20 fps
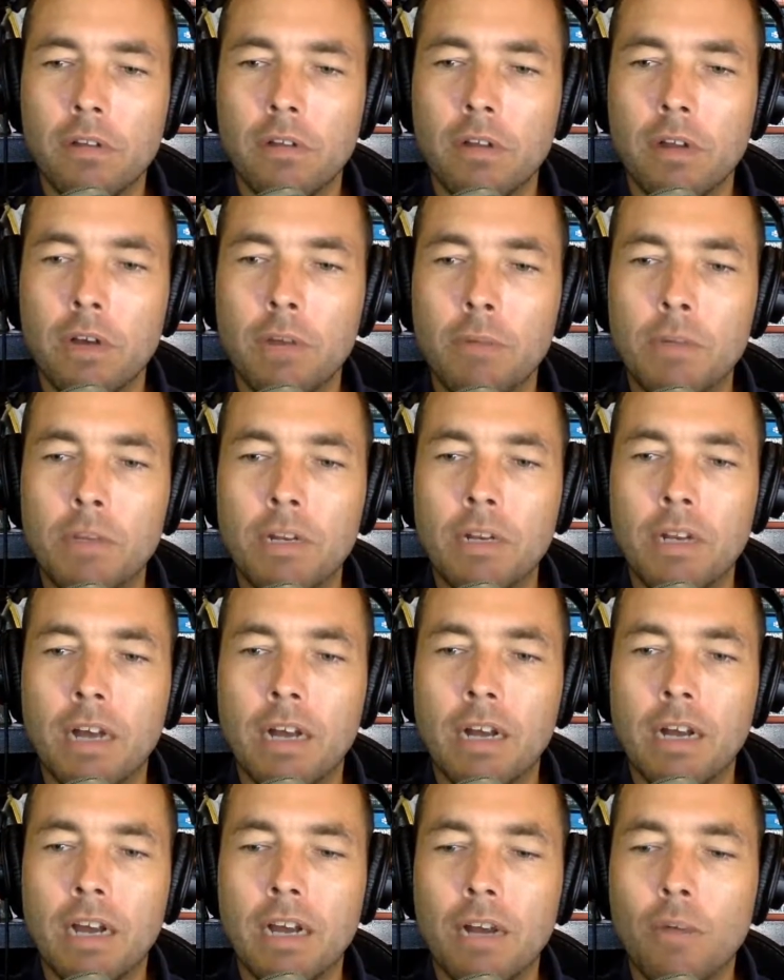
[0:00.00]
I mean, I
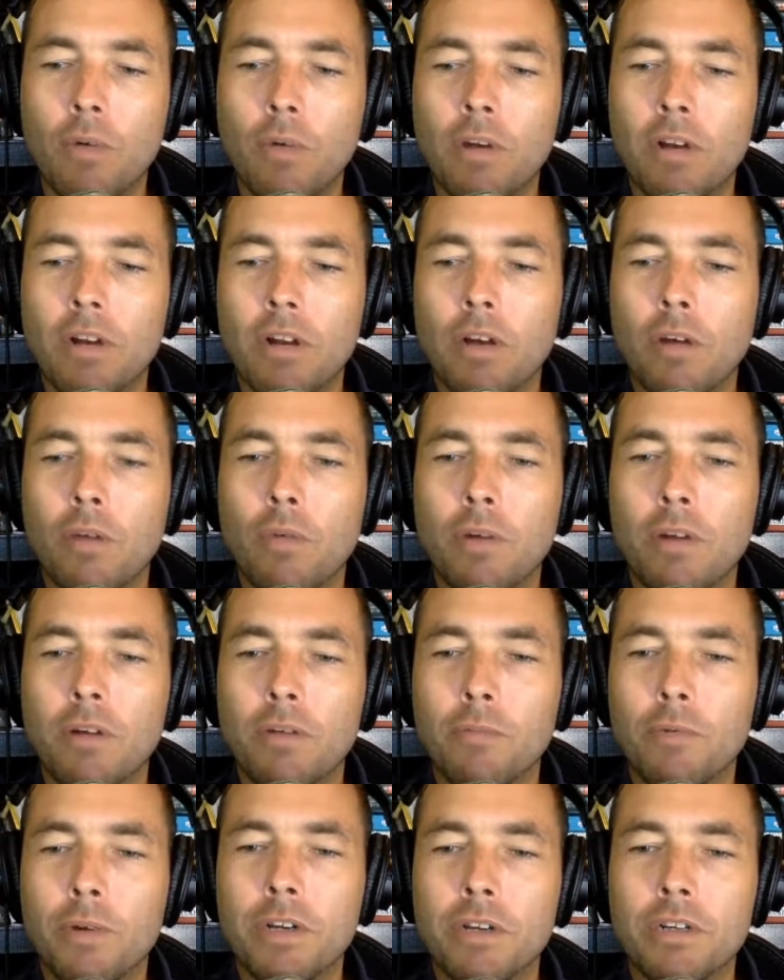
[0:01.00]
kind of want to know
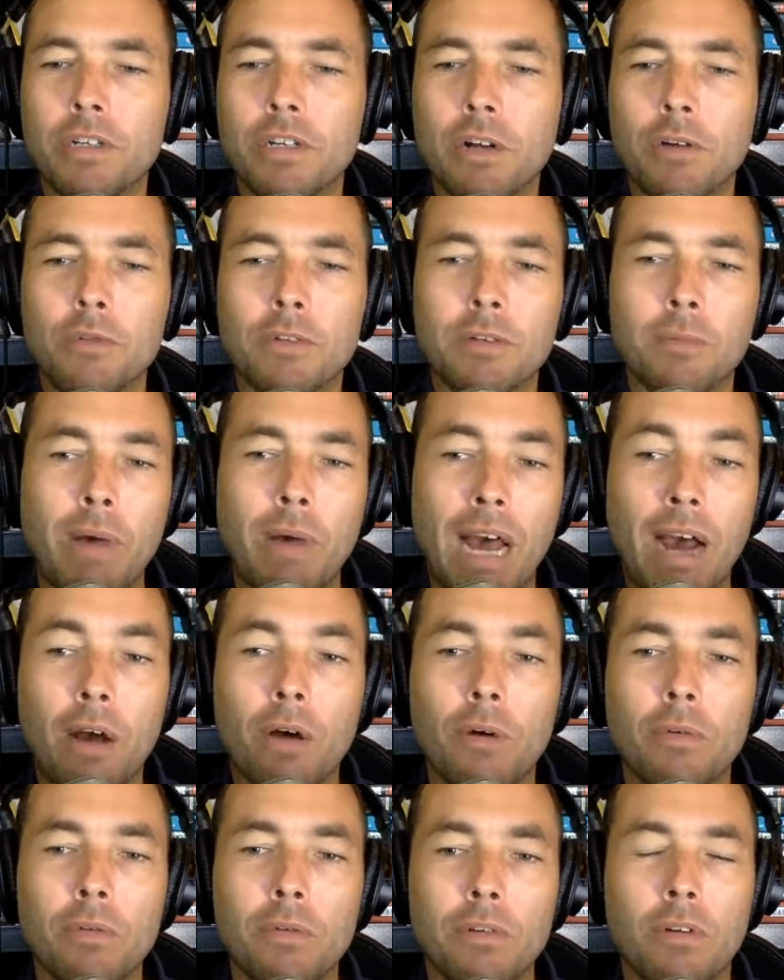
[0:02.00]
what your show's
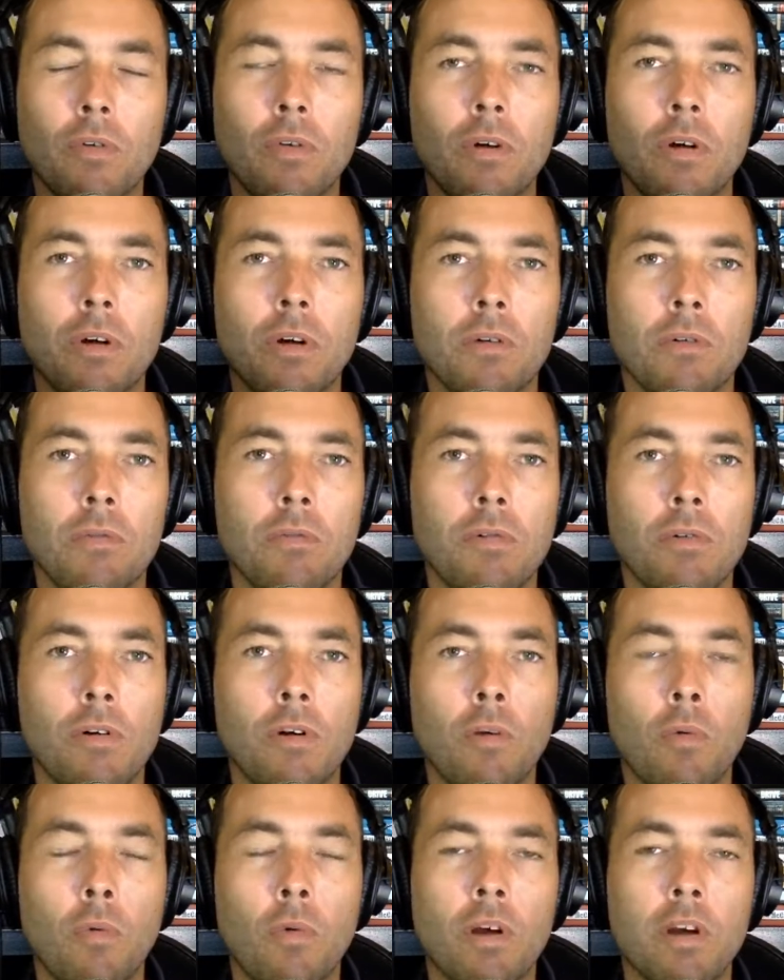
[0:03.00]
about or
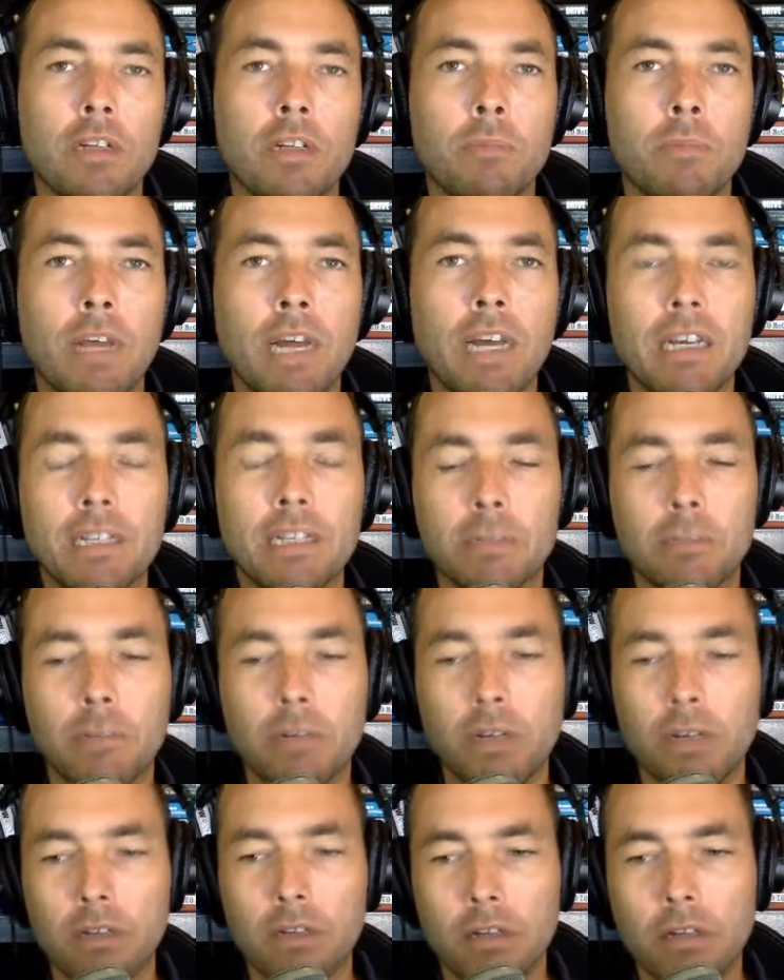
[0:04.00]
where it's based,
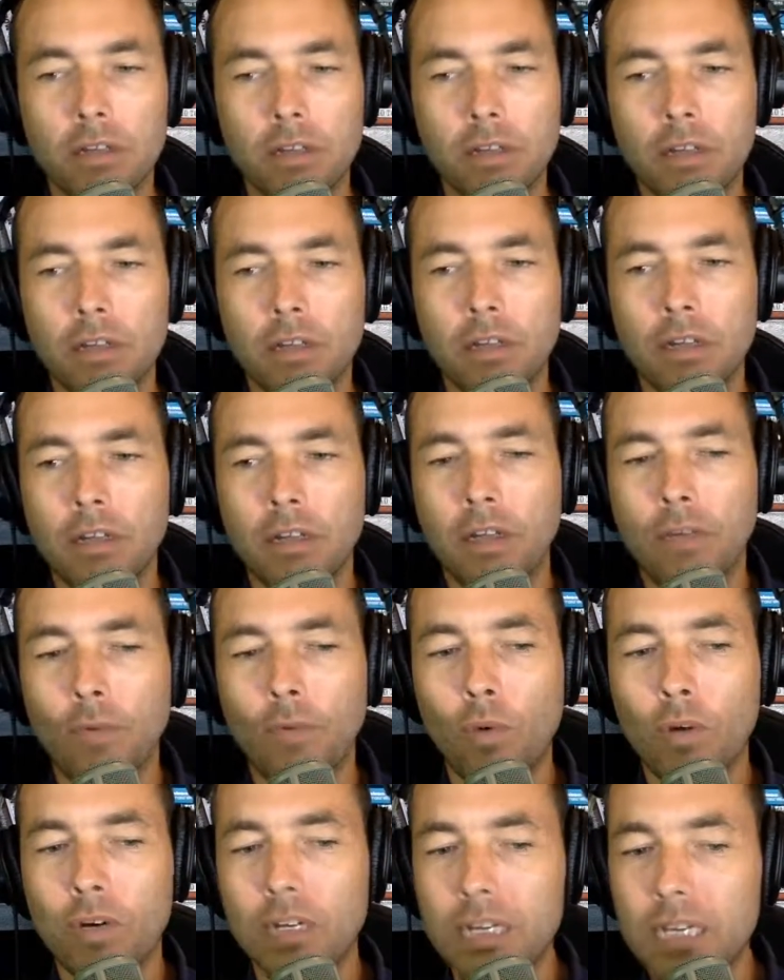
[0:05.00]
but if you
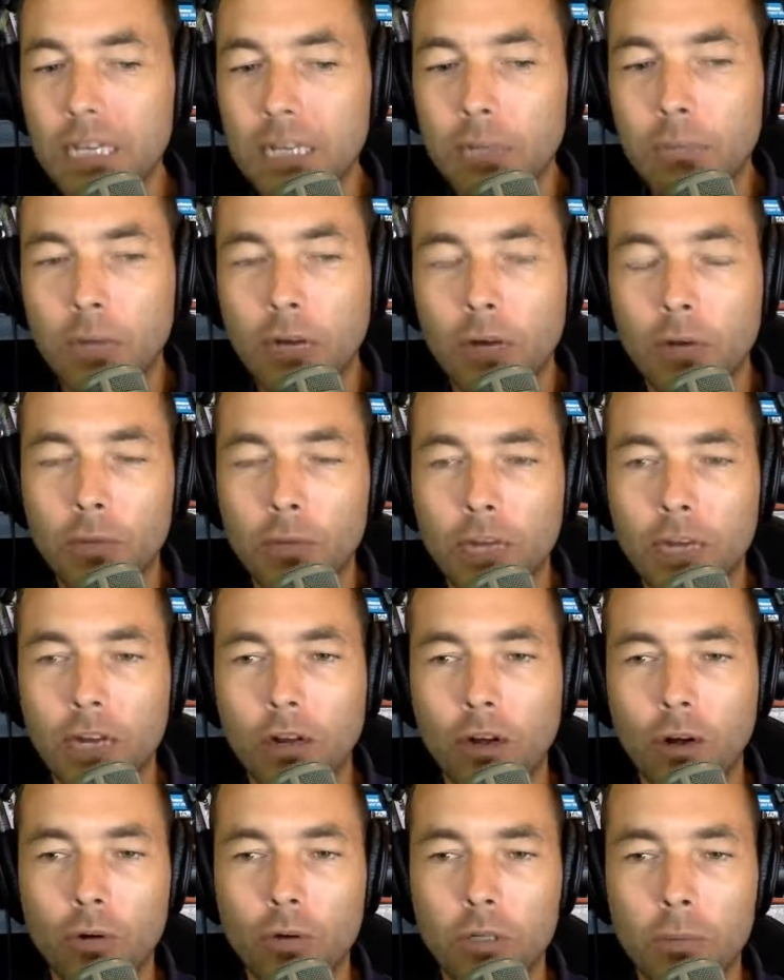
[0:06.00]
want to email me at
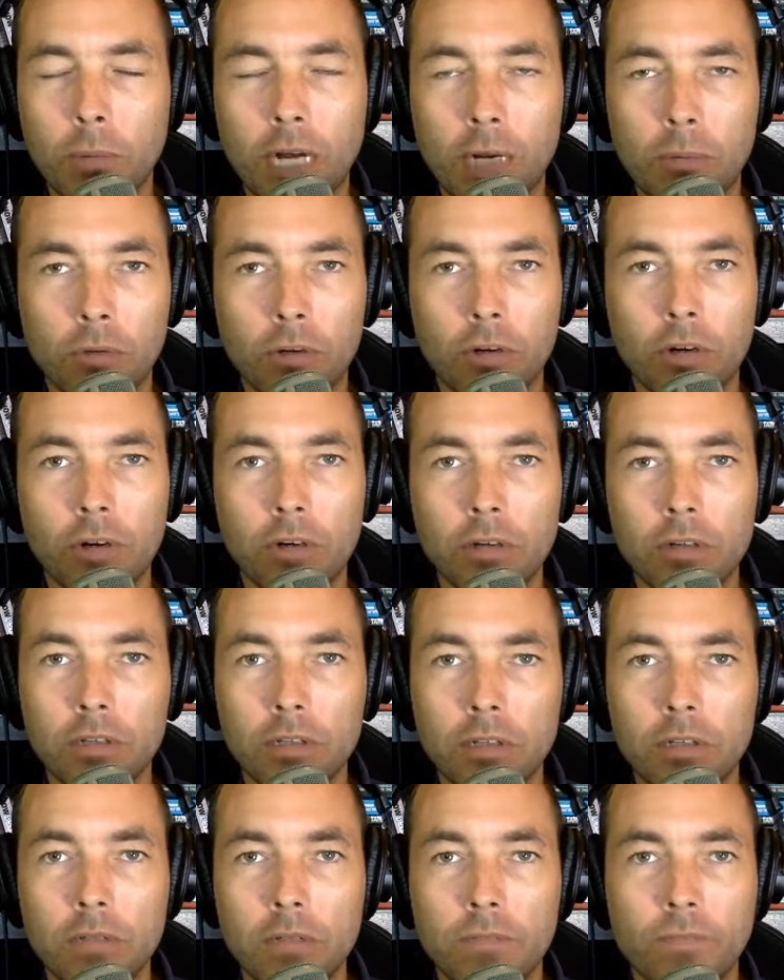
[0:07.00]
Coach Mac
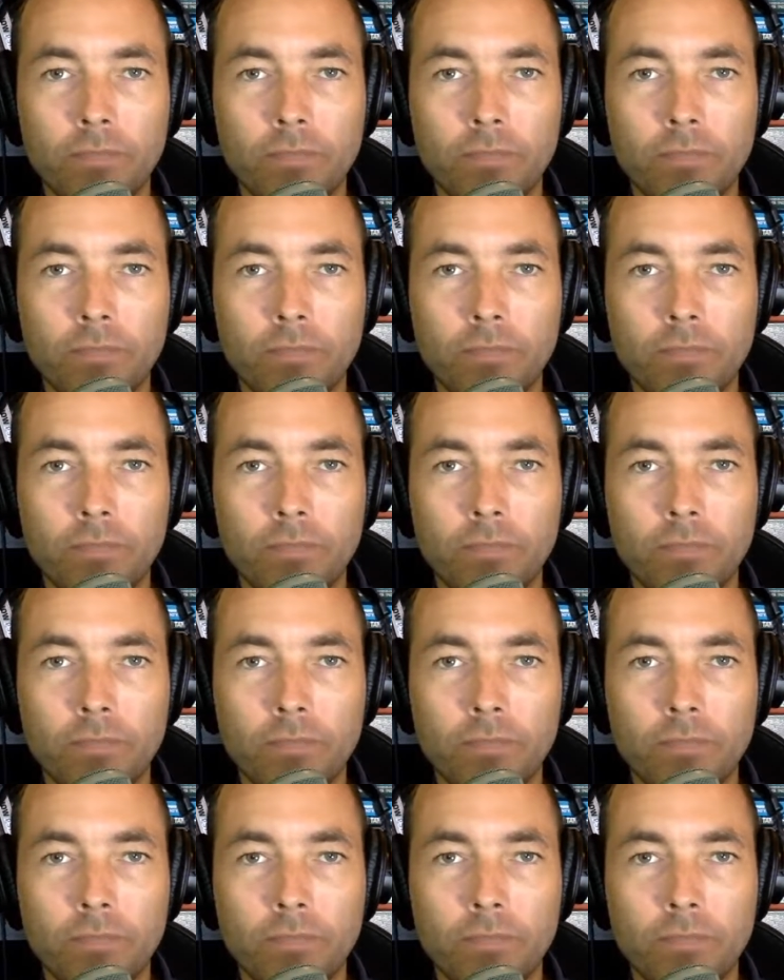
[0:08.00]
McCarthy